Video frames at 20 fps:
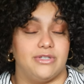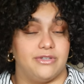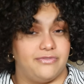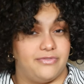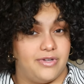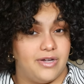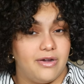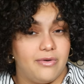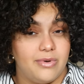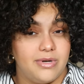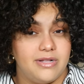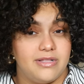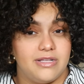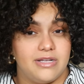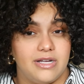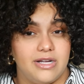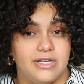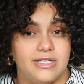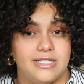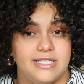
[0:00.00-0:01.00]
So if you're one of
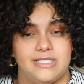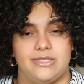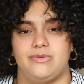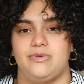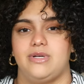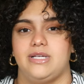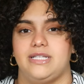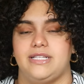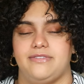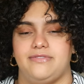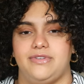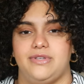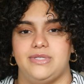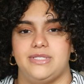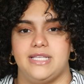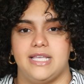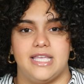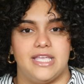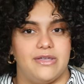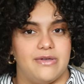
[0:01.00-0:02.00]
the girlies who are
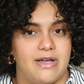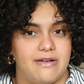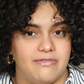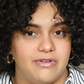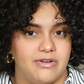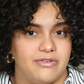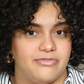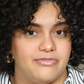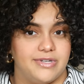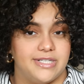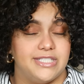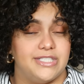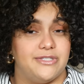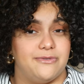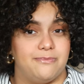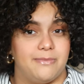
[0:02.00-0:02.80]
diffusing and you have no frizz,